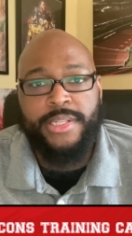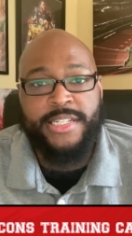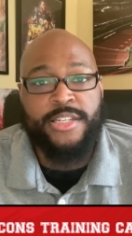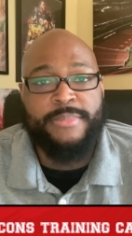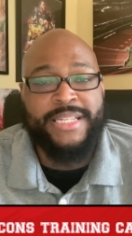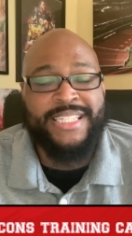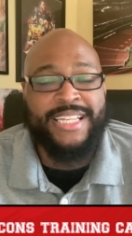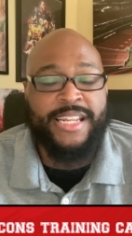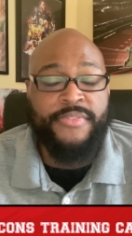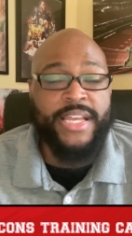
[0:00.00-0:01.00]
He's going to miss
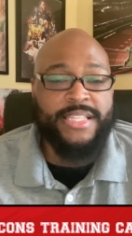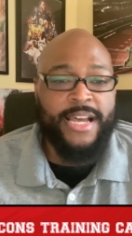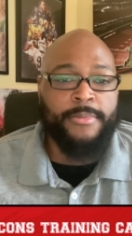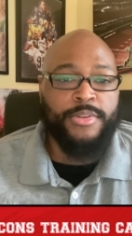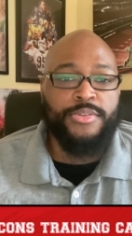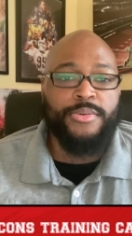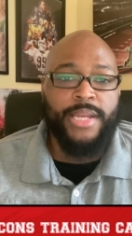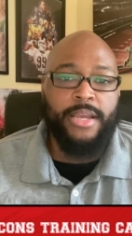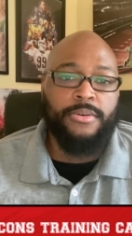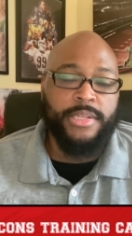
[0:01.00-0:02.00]
significant time due to an
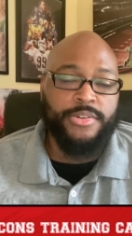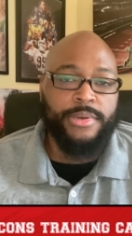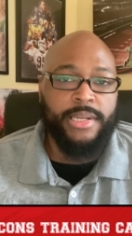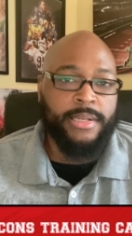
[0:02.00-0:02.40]
ankle injury.